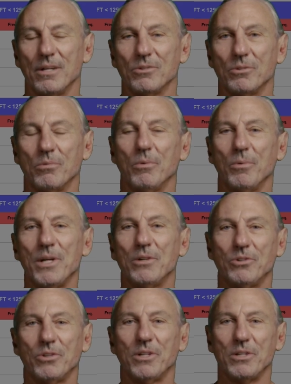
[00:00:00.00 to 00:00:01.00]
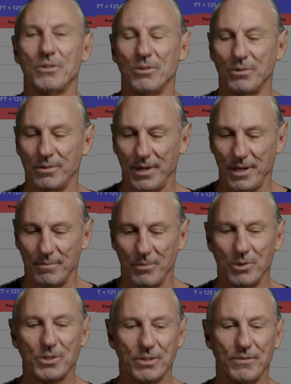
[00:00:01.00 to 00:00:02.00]
So what we usually do in
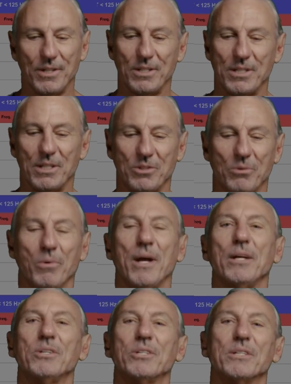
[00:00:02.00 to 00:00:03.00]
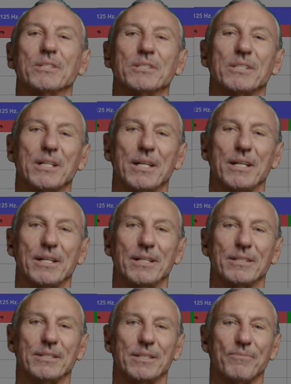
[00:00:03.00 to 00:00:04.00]
most of these situations
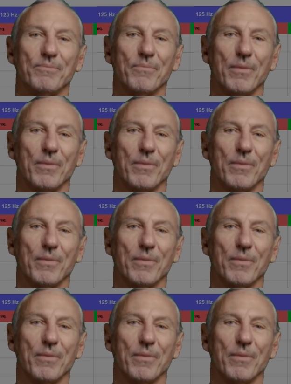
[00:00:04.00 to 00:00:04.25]
is